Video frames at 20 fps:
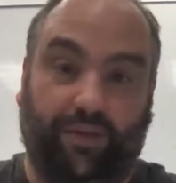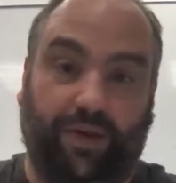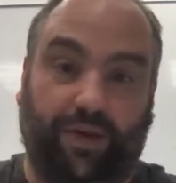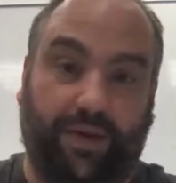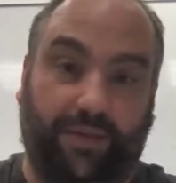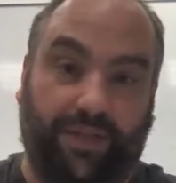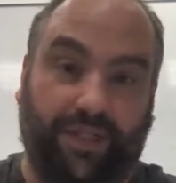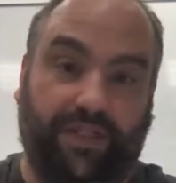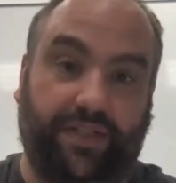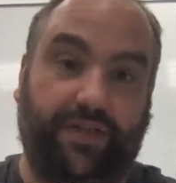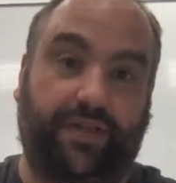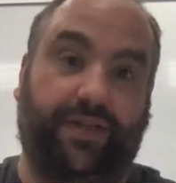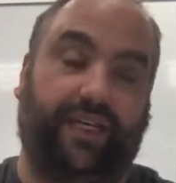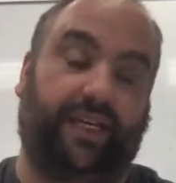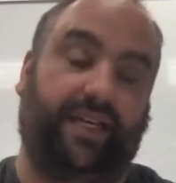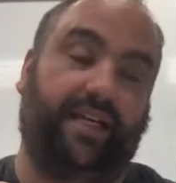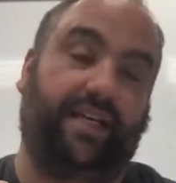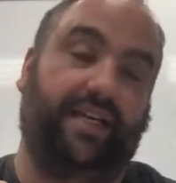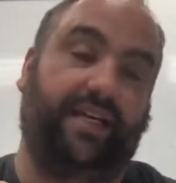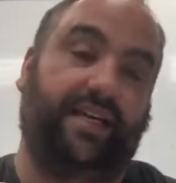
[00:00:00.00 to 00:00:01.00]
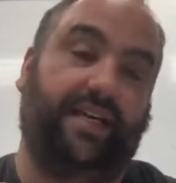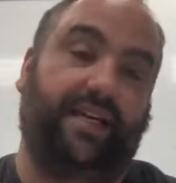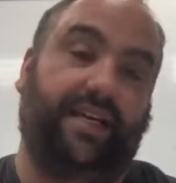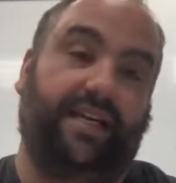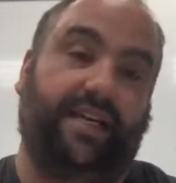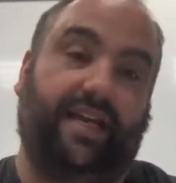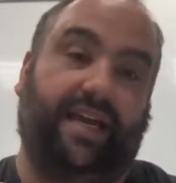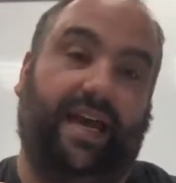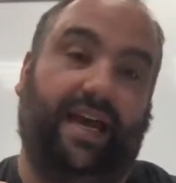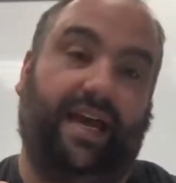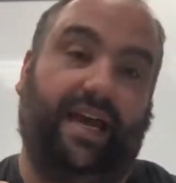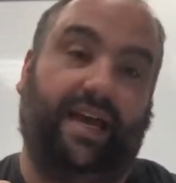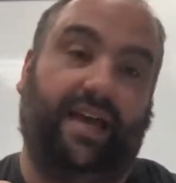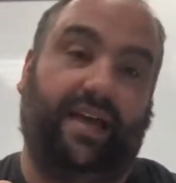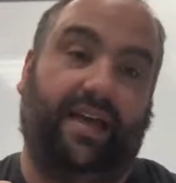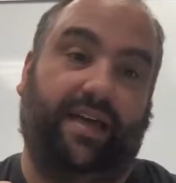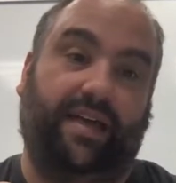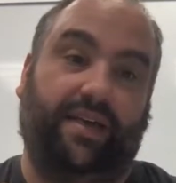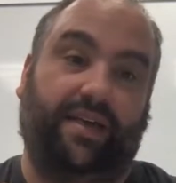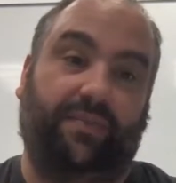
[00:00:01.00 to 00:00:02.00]
want to be doing.
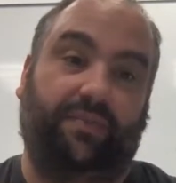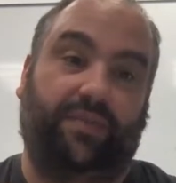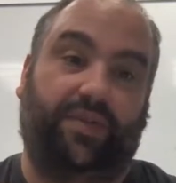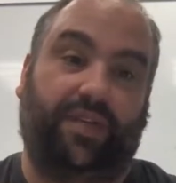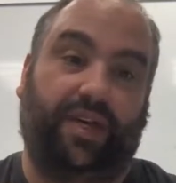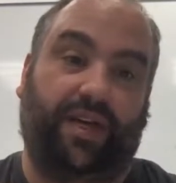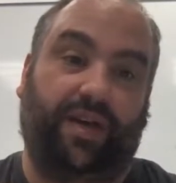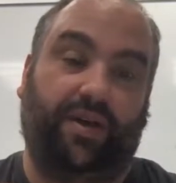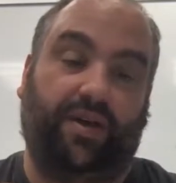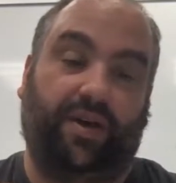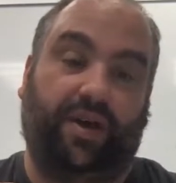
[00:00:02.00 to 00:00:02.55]
That's